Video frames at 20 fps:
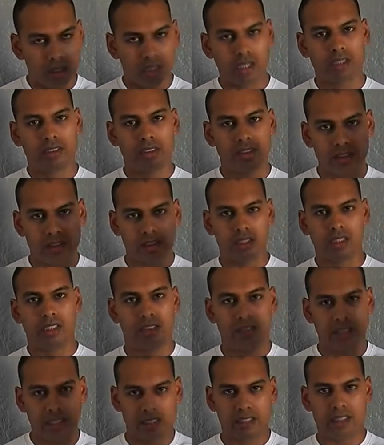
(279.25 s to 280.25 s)

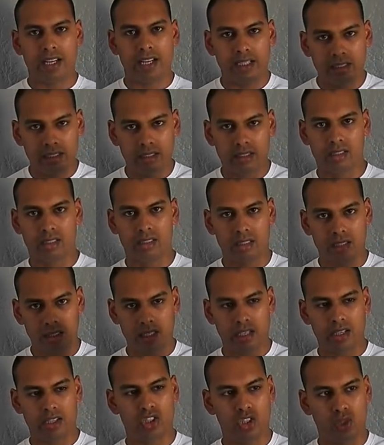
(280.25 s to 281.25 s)
It's as tight
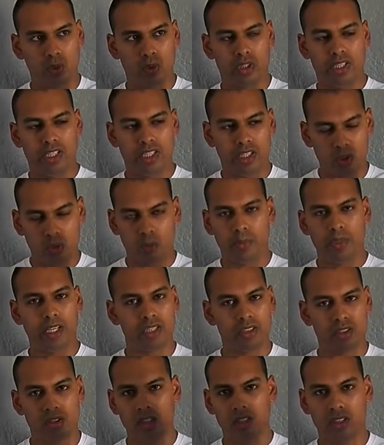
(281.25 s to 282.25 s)
as you would need it to be.
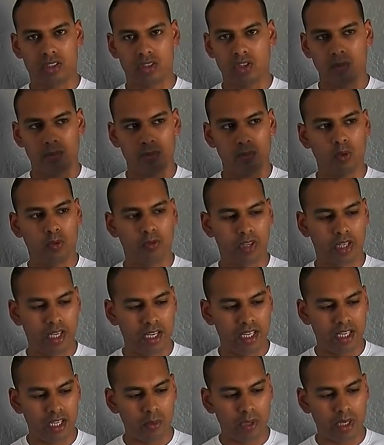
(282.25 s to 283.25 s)
It's not moving
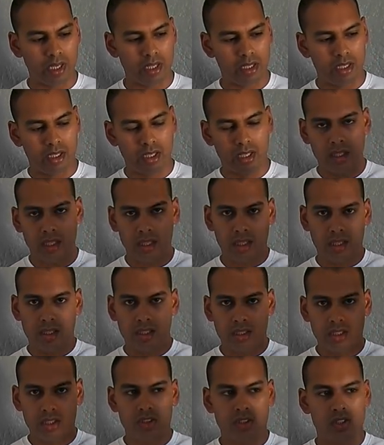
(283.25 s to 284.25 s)
anywhere.
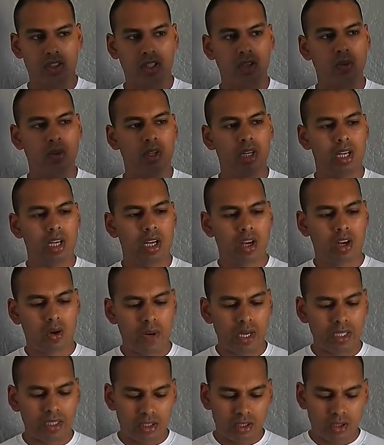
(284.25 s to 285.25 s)
So
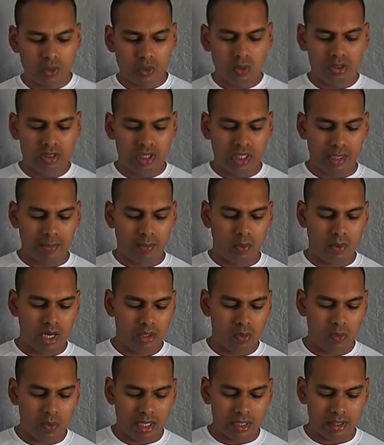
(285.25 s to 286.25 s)
quite a cool setup, quite
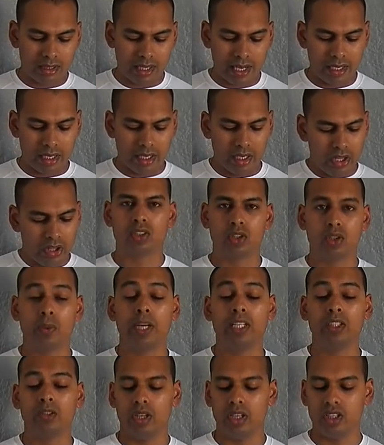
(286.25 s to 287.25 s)
well done. So the way
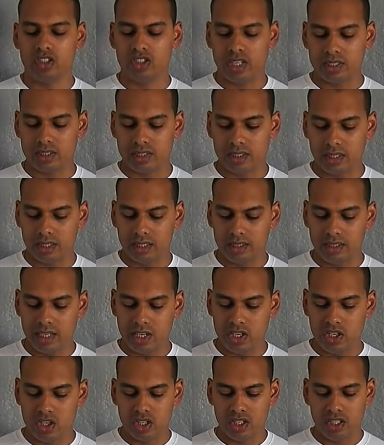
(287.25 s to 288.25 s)
to adjust the
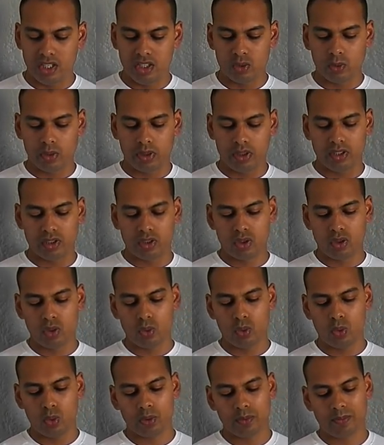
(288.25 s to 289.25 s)
retention is with these
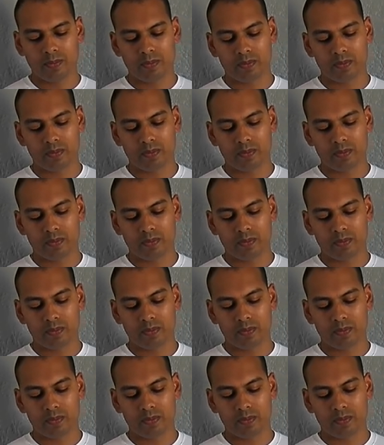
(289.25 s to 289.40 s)
two